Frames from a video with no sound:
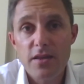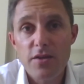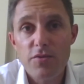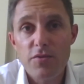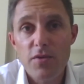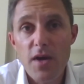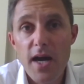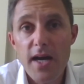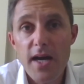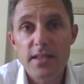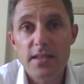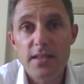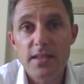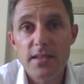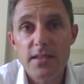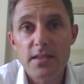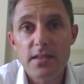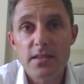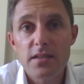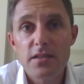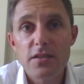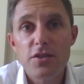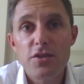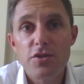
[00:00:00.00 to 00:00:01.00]
the
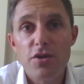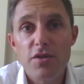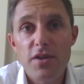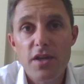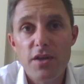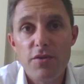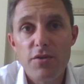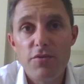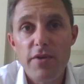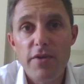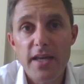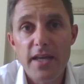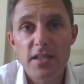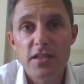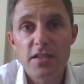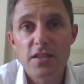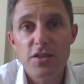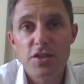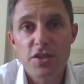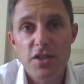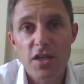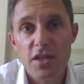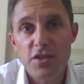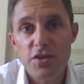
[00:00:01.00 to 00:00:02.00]
riders, their race
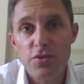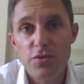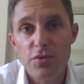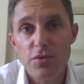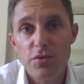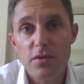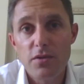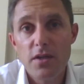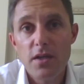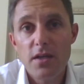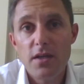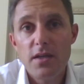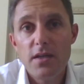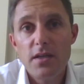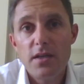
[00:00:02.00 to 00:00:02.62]
schedule.